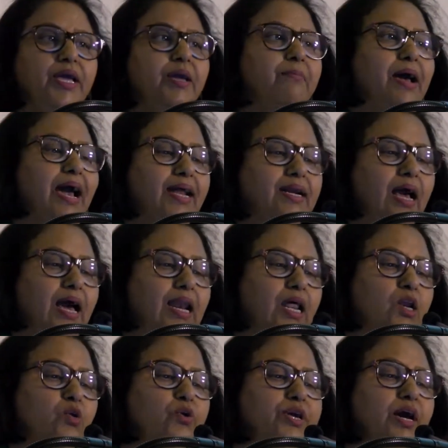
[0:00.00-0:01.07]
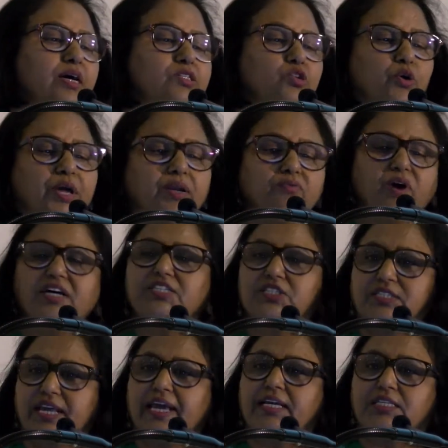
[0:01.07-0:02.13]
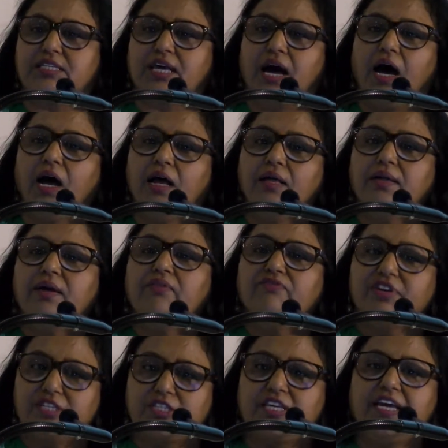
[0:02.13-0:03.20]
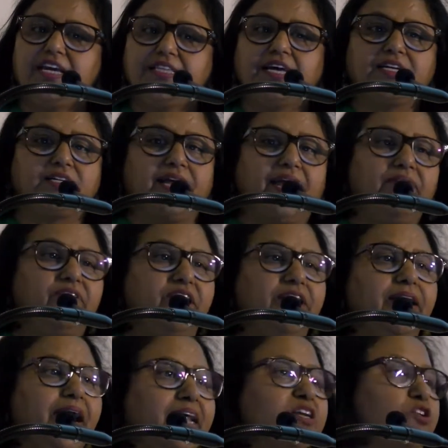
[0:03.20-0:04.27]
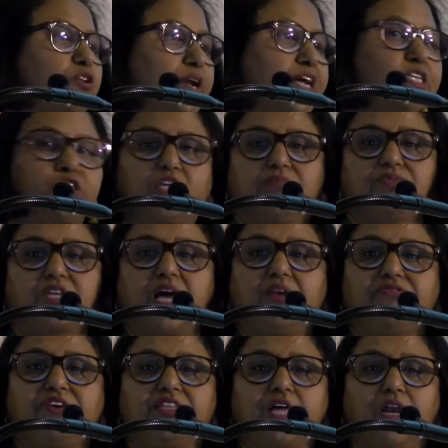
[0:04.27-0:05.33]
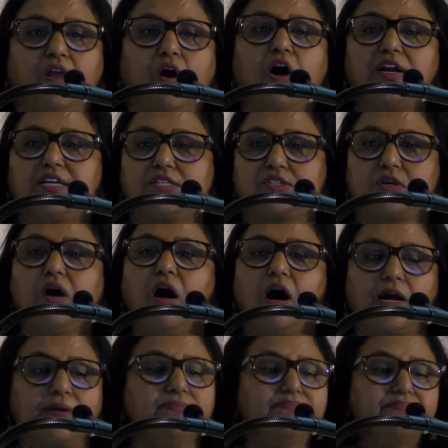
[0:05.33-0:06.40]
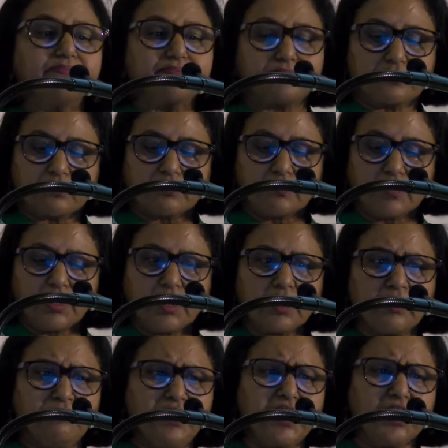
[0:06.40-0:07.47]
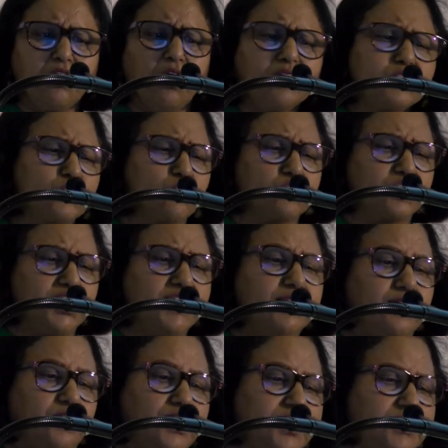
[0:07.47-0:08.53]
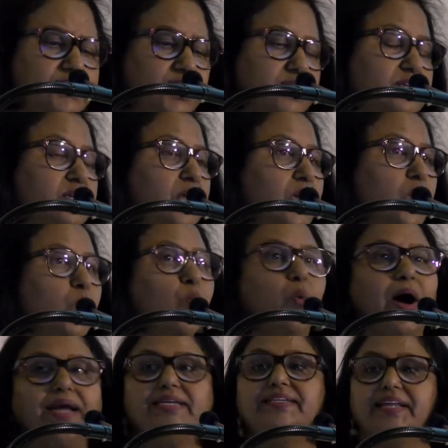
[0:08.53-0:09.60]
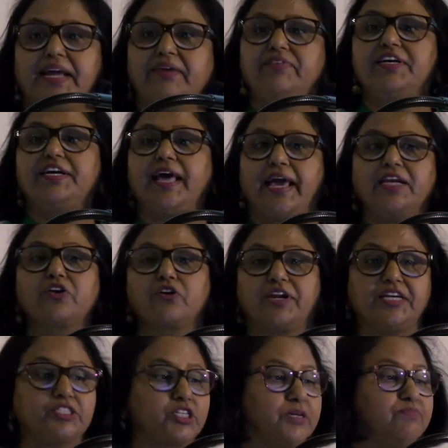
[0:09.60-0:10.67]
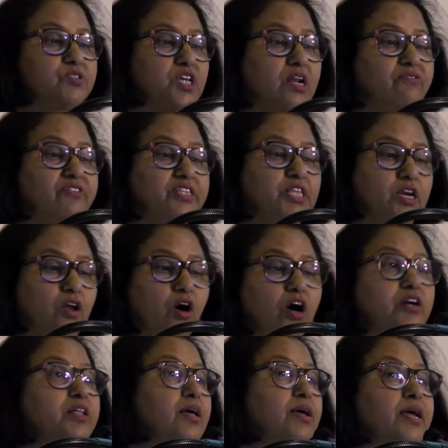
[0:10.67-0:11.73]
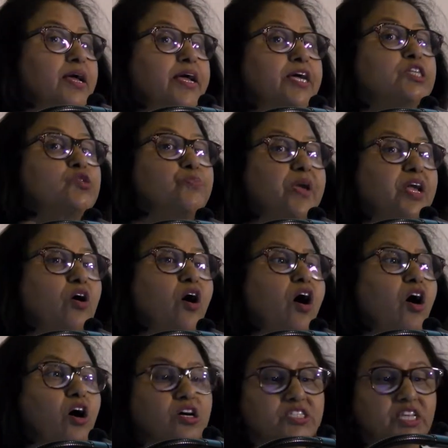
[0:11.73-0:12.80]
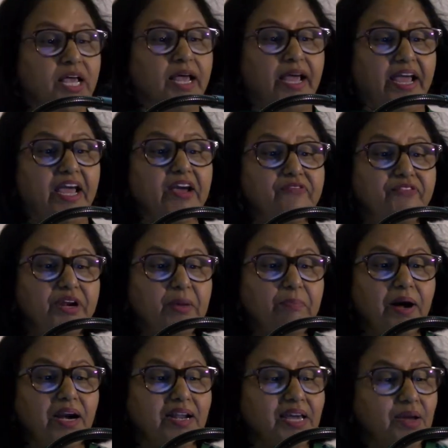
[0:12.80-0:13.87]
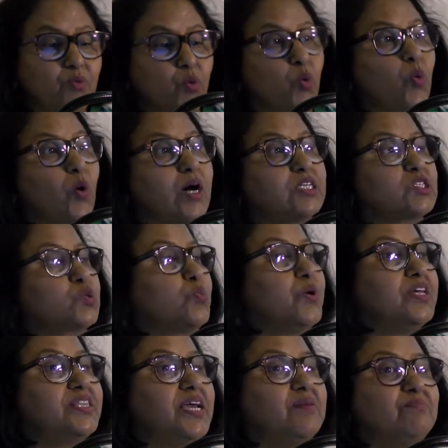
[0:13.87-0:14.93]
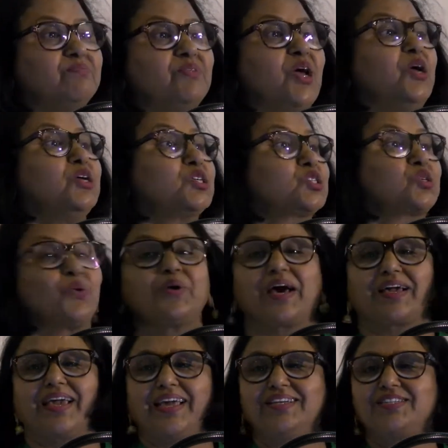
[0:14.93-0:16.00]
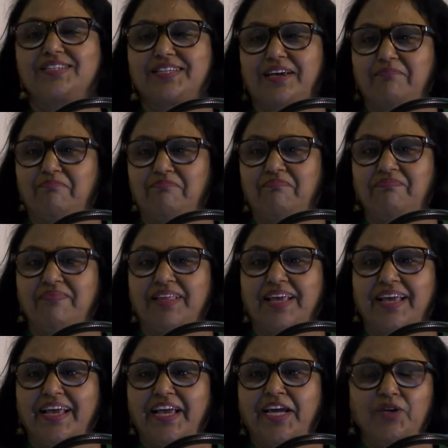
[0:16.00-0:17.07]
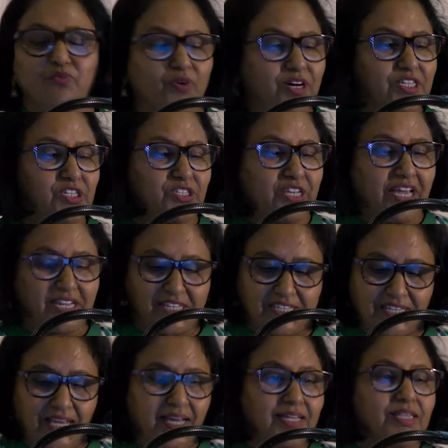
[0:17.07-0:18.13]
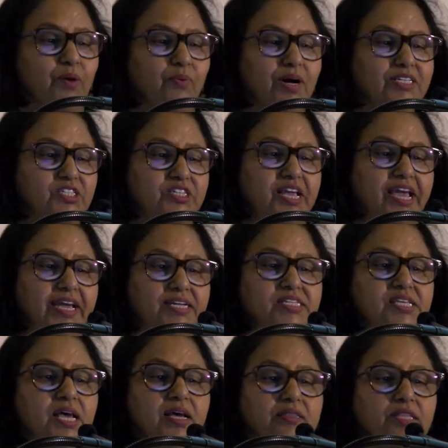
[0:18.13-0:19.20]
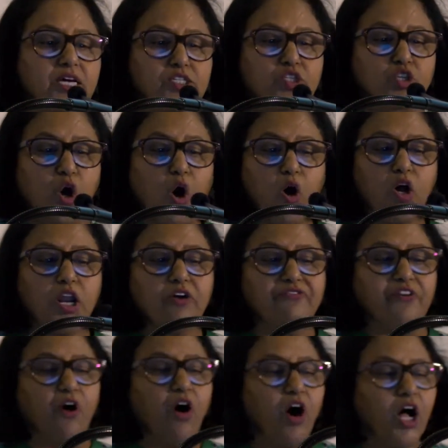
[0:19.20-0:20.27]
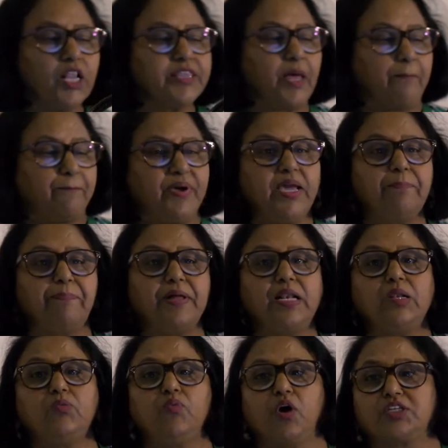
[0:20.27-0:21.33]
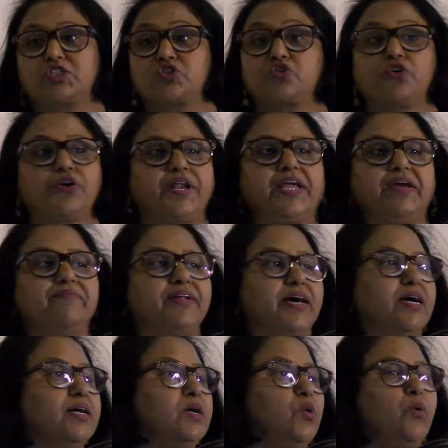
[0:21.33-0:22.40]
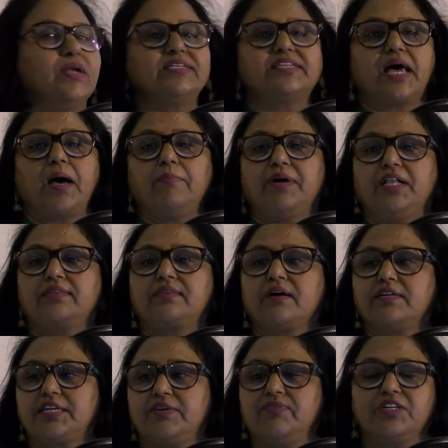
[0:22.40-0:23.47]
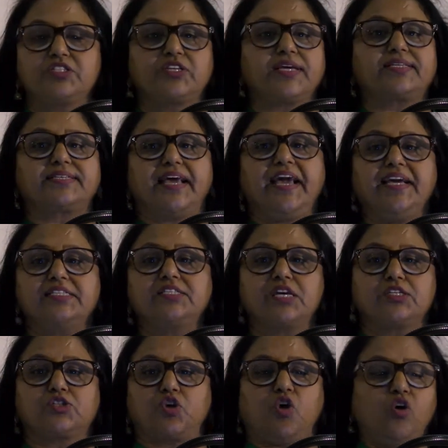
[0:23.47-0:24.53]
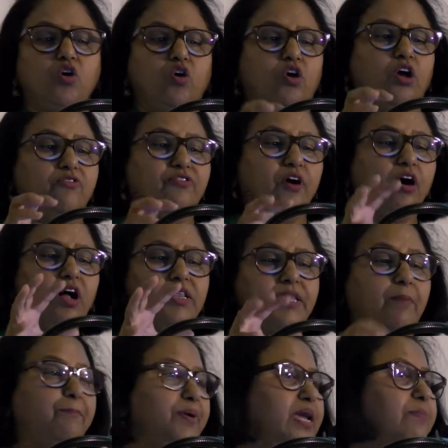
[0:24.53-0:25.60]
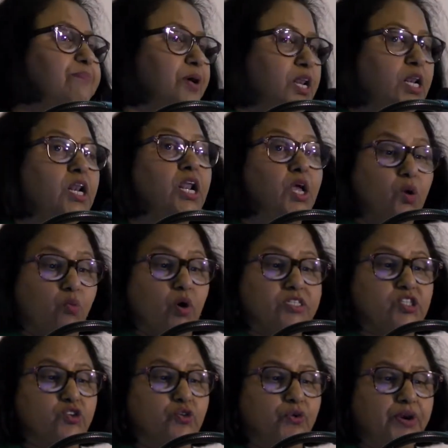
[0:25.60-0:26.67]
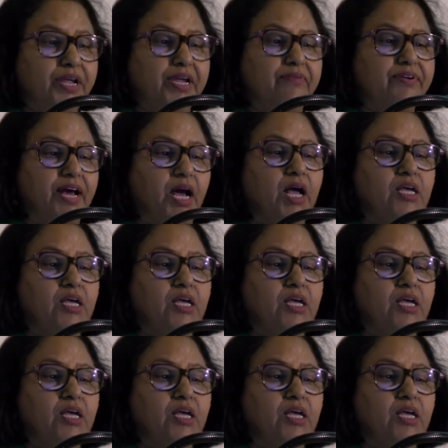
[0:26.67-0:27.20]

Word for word: Amen. Hallelujah. So in verse 6, uh, we see that David encouraged himself in the Lord as God. We can also see the reason why David encouraged himself in the Lord is because everybody who was with him stood against him. In verse 6, the verse says, The soul of all the people was grieved. 1 Samuel 30 verse 6 says, The soul of all the people was grieved.